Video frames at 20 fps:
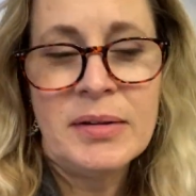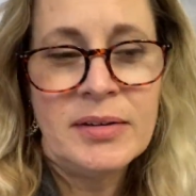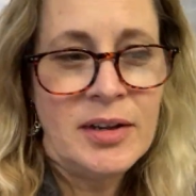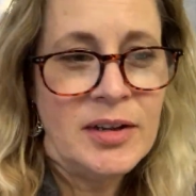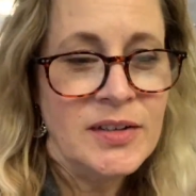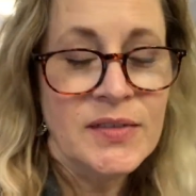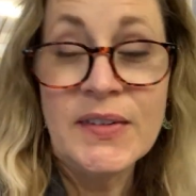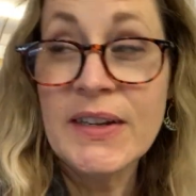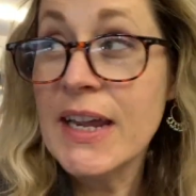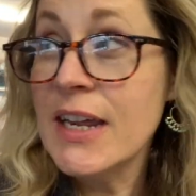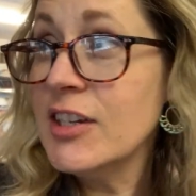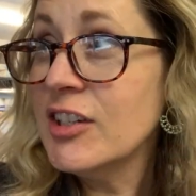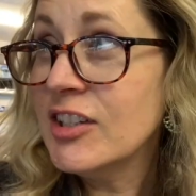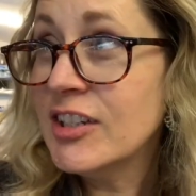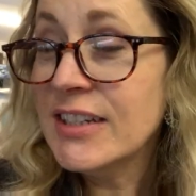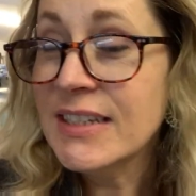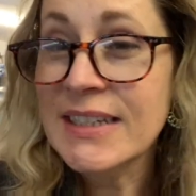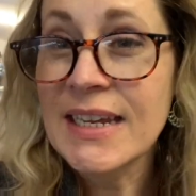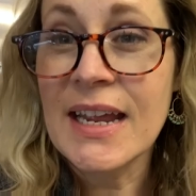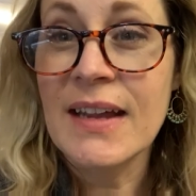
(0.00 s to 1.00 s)
notification
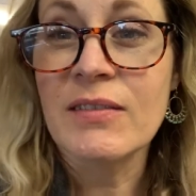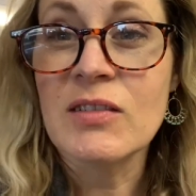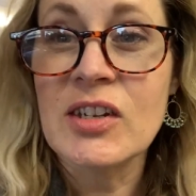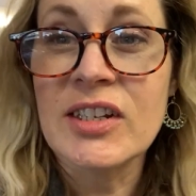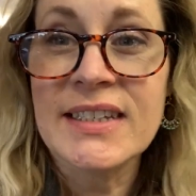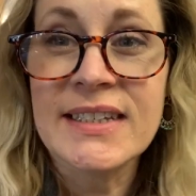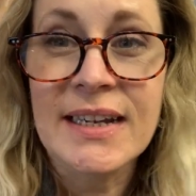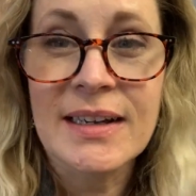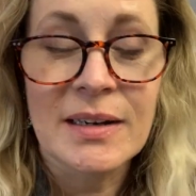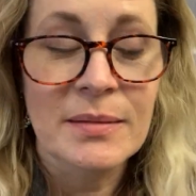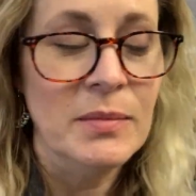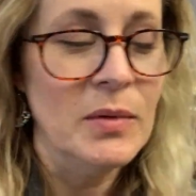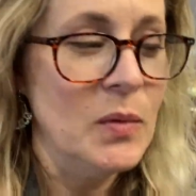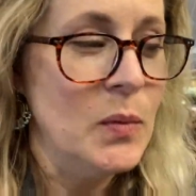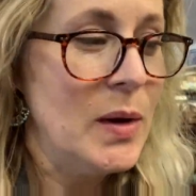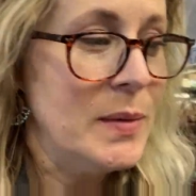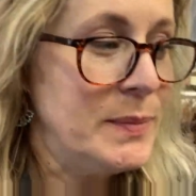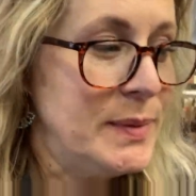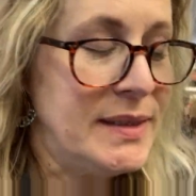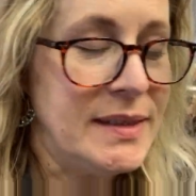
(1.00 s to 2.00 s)
to say I've got a sale on my
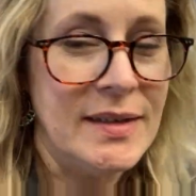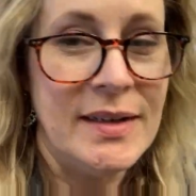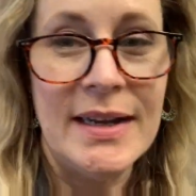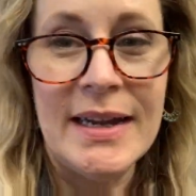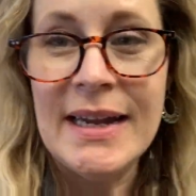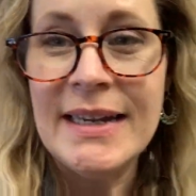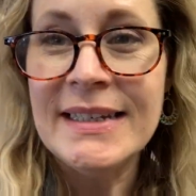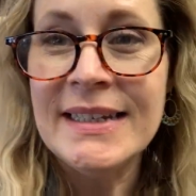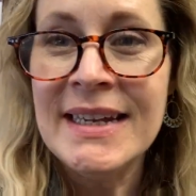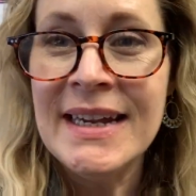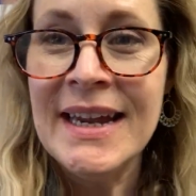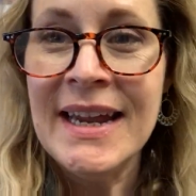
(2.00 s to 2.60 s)
website.